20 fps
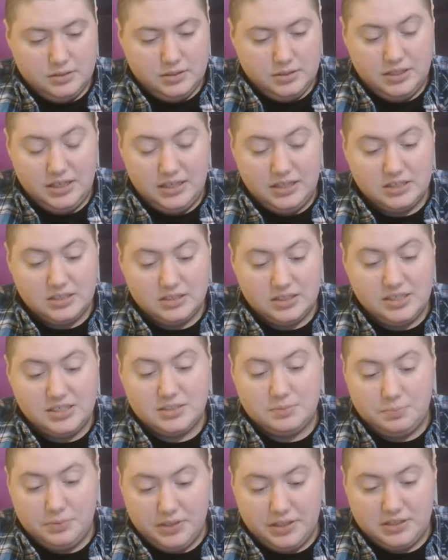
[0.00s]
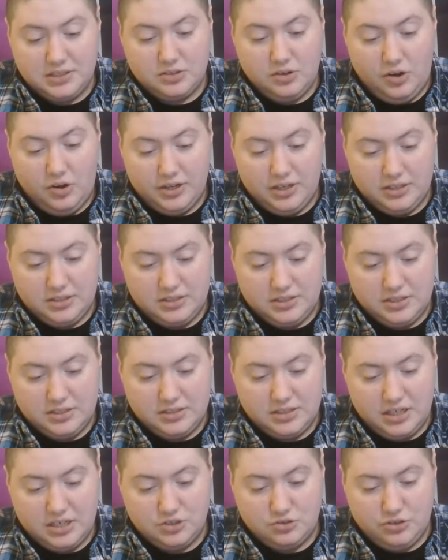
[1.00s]
needlessly splits audiences
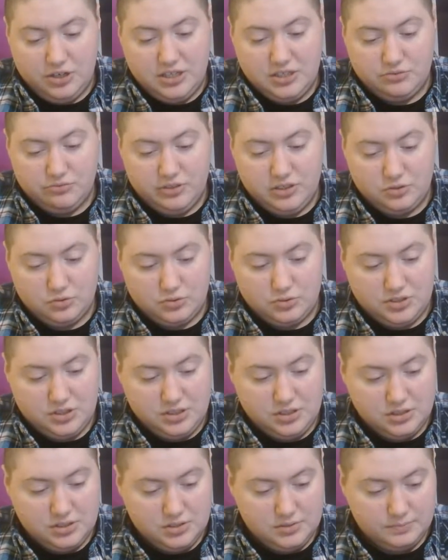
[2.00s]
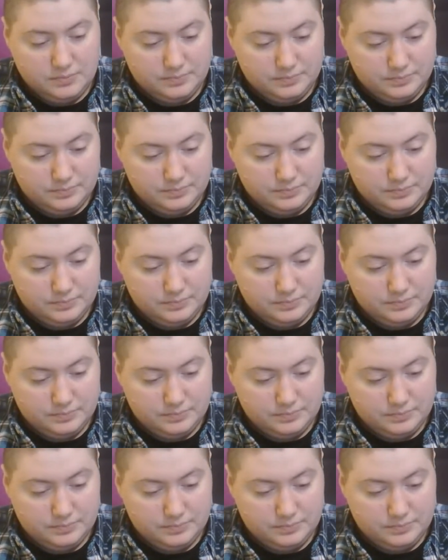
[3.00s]
and drains resources.